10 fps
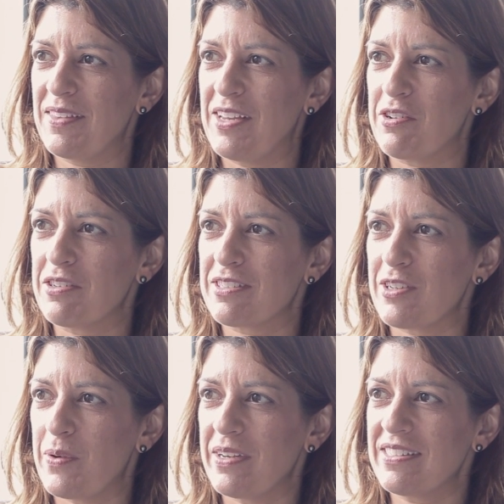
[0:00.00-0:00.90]
here at
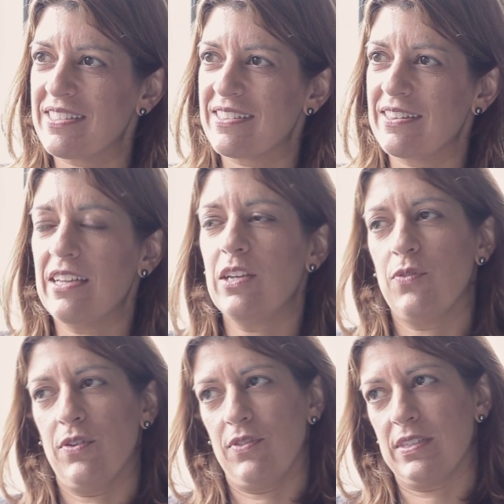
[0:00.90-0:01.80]
SOAS. Thank
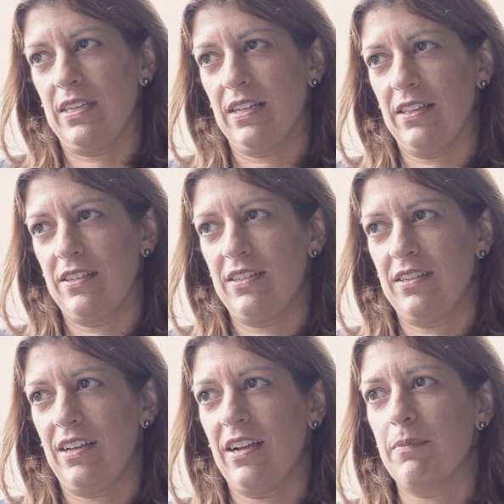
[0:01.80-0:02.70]
you for visiting
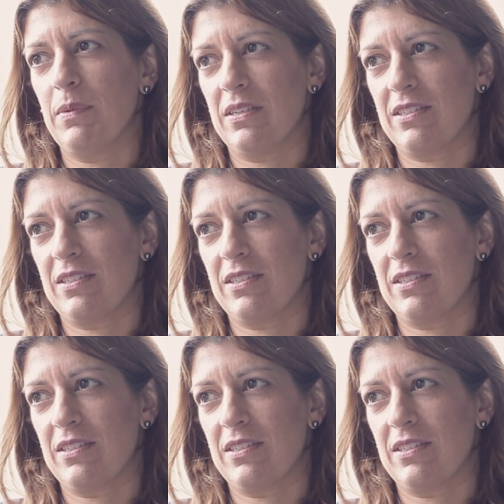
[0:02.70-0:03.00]
London and coming to